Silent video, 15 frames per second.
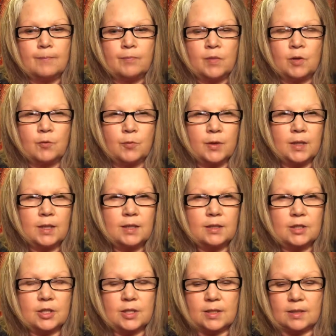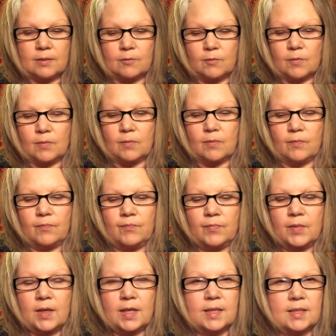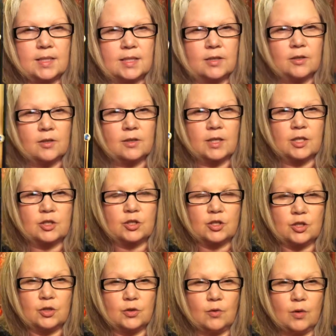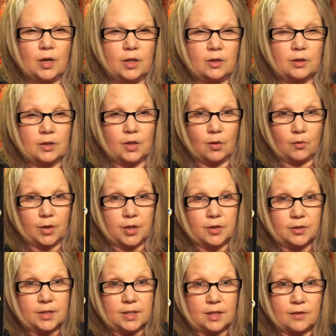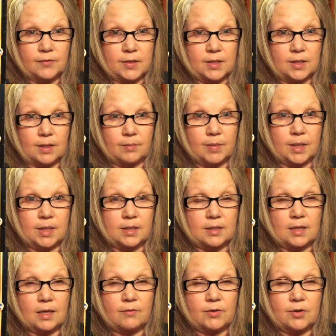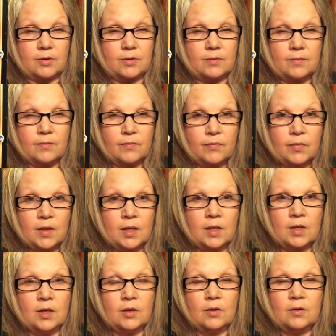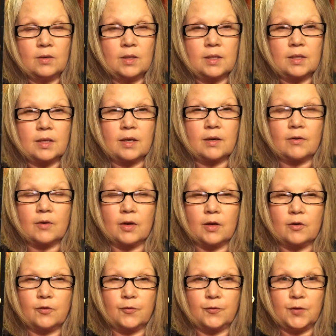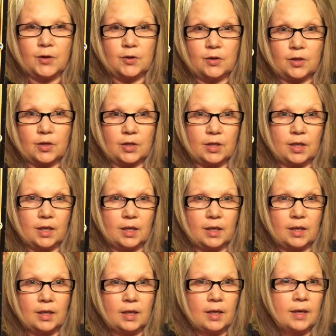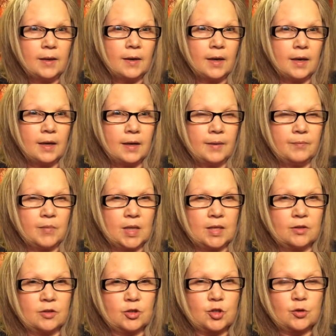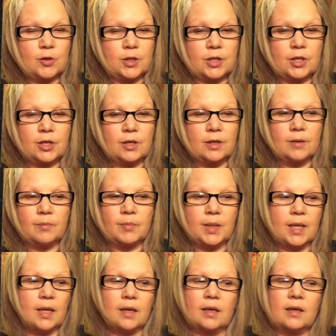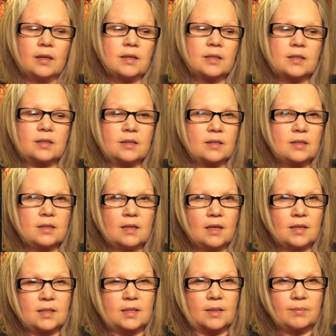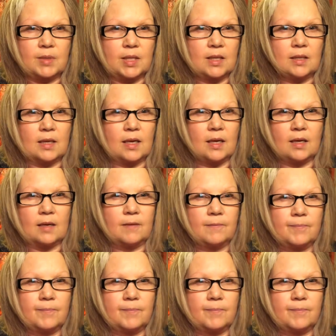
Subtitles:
Really just consider, like, do you want to lower yourself to somebody's level? You know, it'll feel good in the short term, but it's not something that,